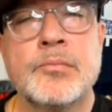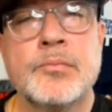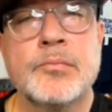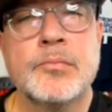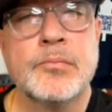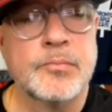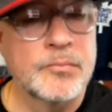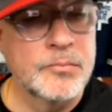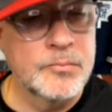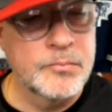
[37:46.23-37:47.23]

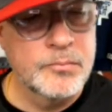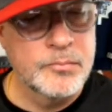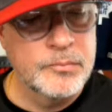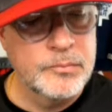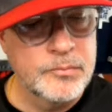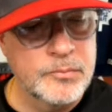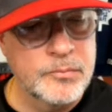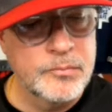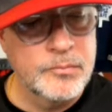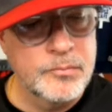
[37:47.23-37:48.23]

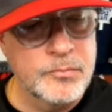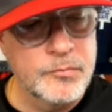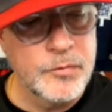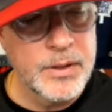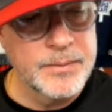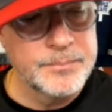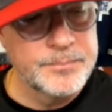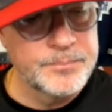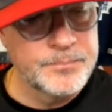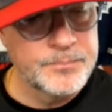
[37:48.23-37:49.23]

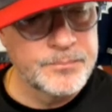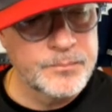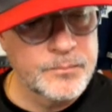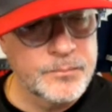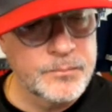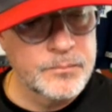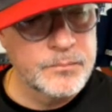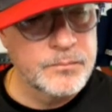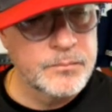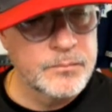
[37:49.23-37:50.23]

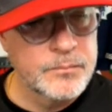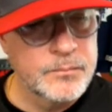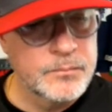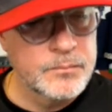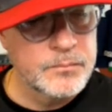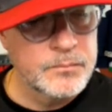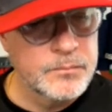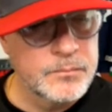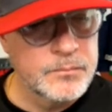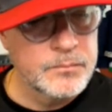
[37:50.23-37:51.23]

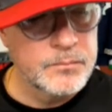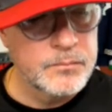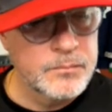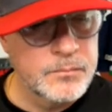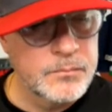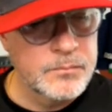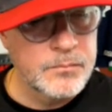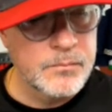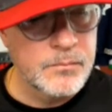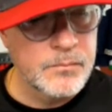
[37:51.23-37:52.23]

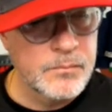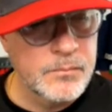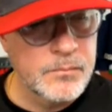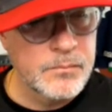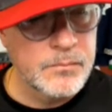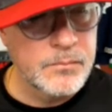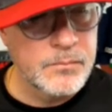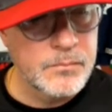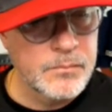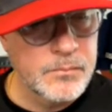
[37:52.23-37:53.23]

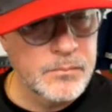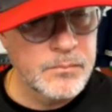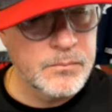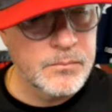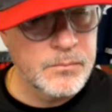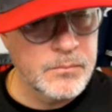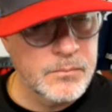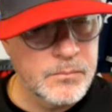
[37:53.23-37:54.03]
[no speech]